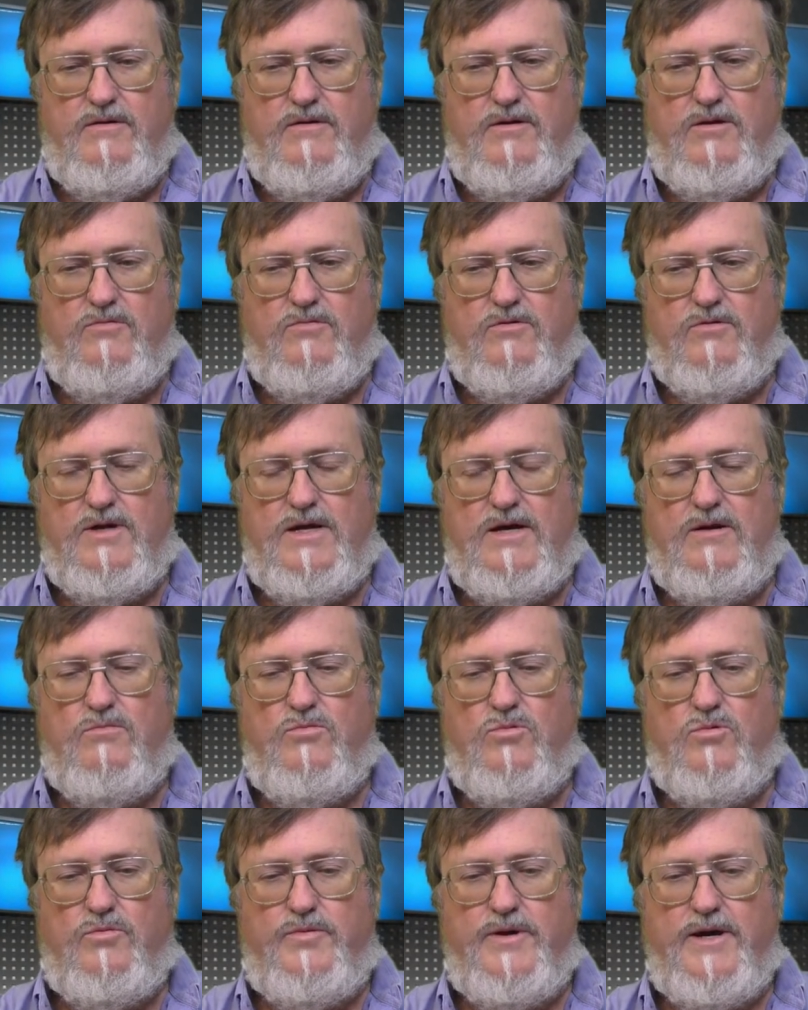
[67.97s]
You will get
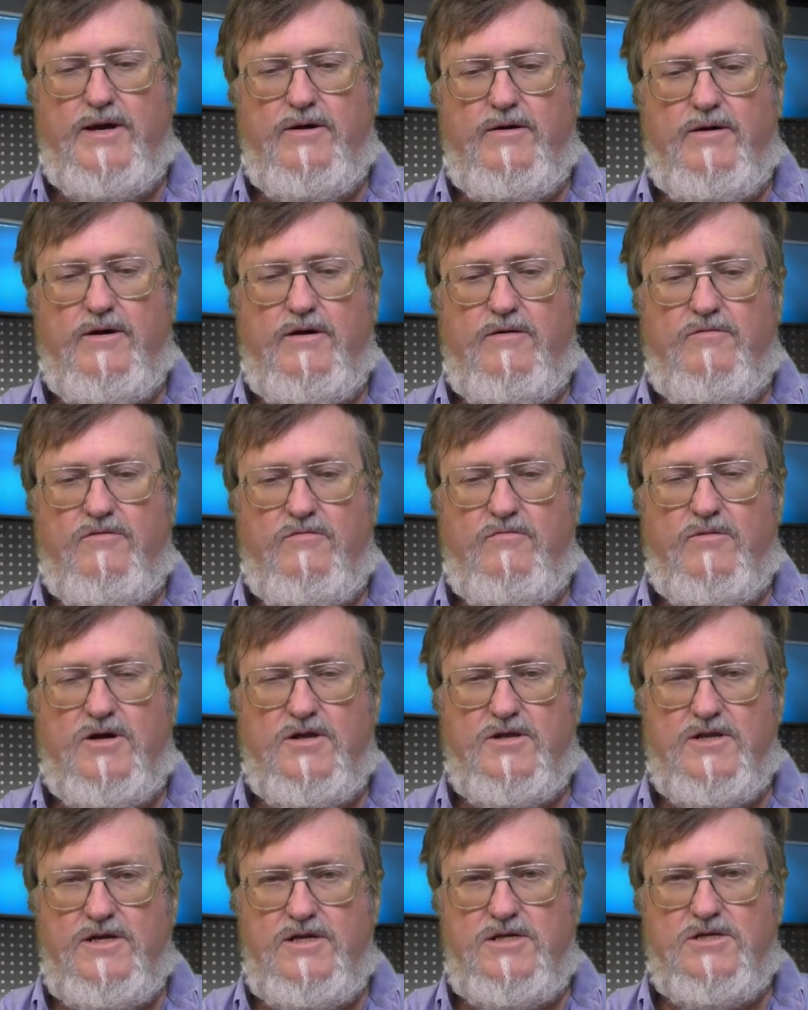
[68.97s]
more power from one
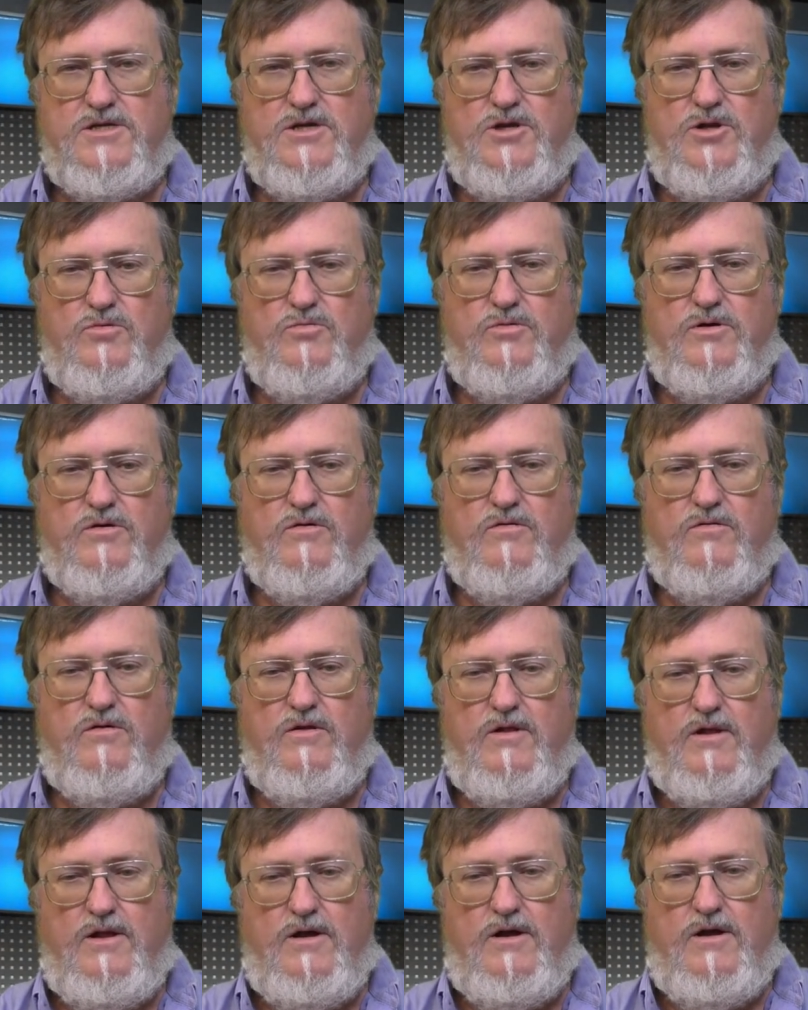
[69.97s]
of these than you will
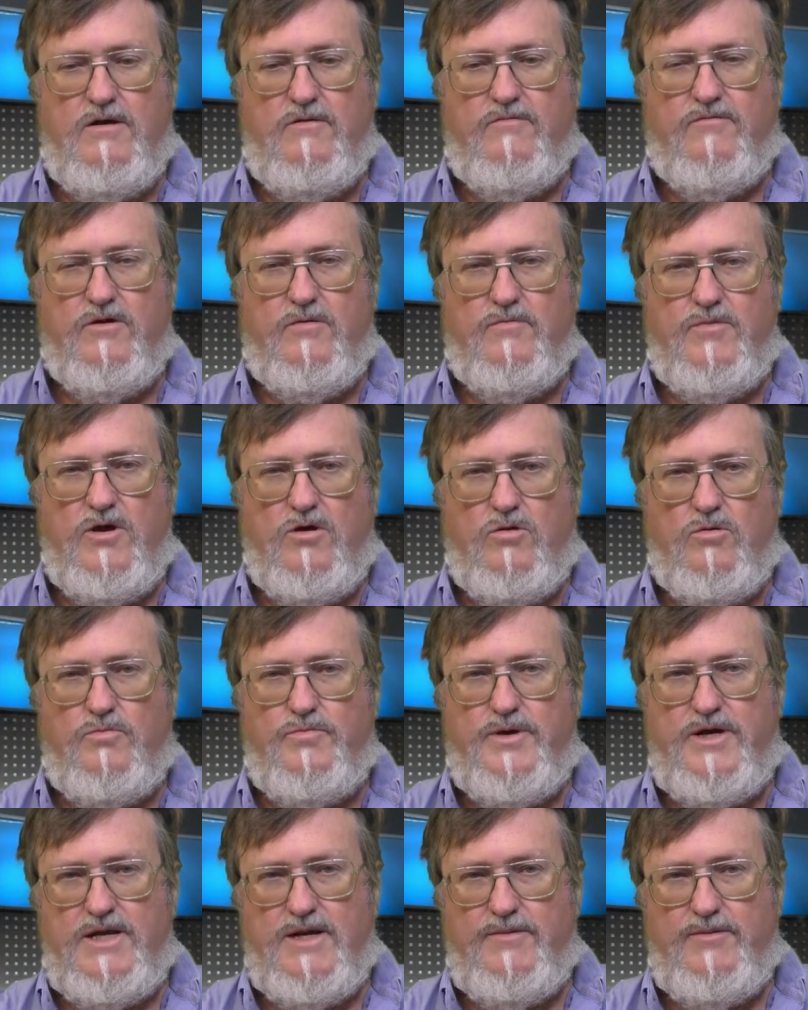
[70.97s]
from the old
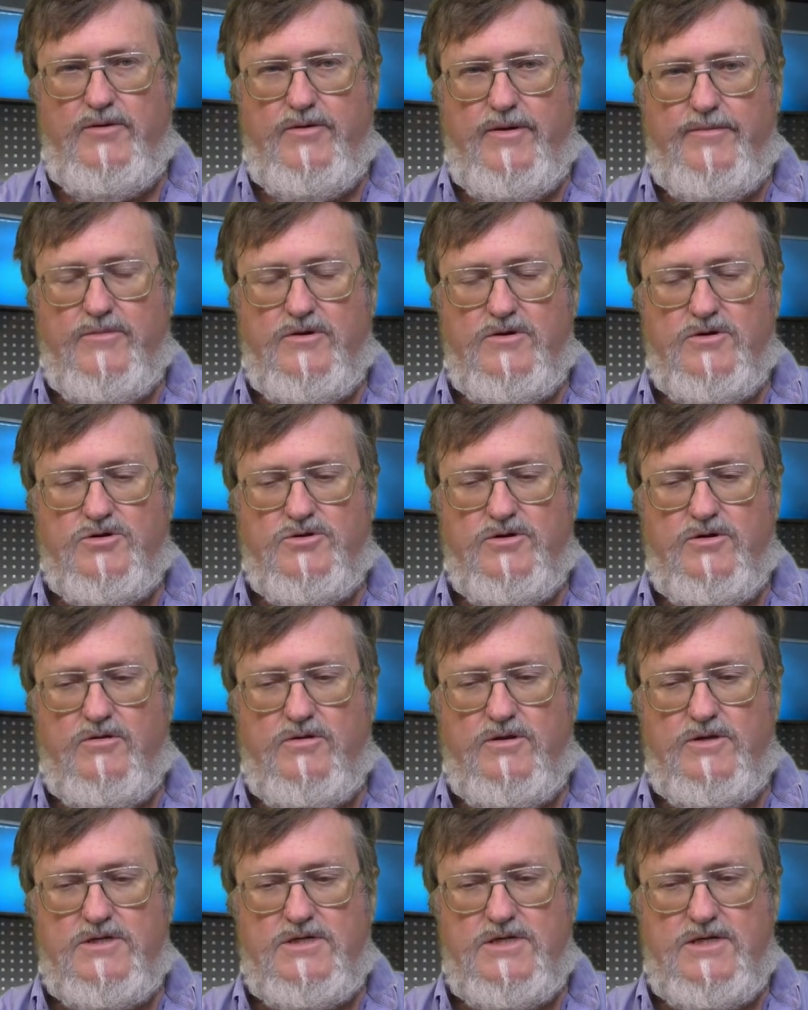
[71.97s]
P W M
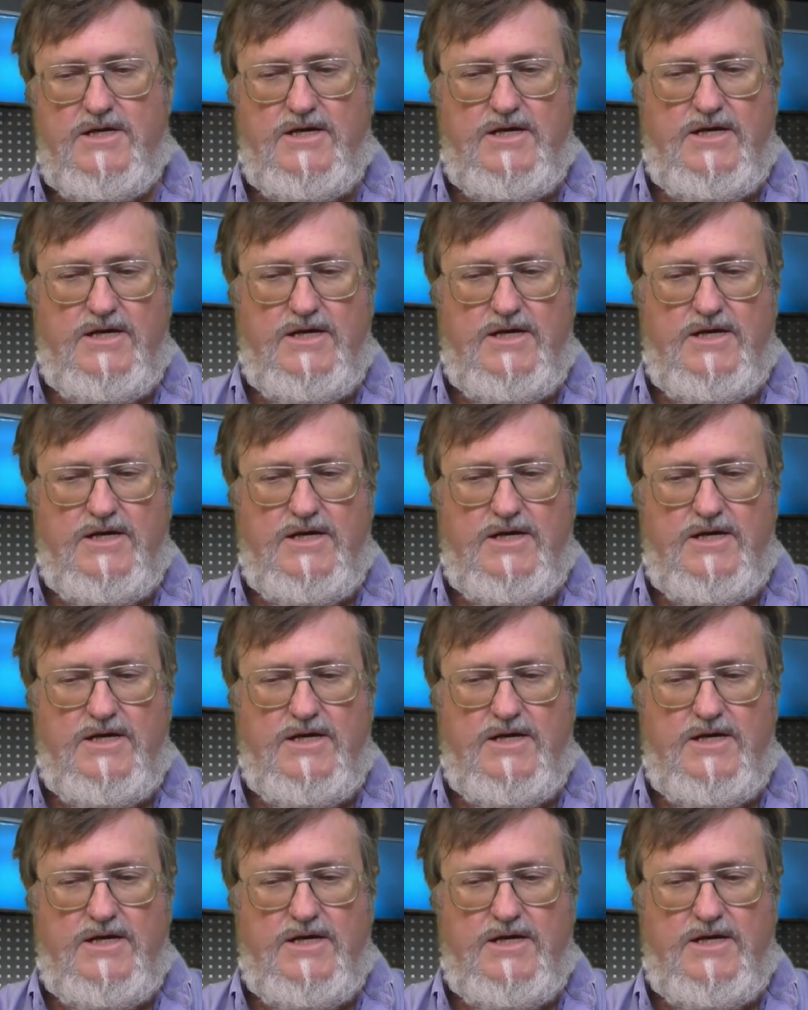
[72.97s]
controllers.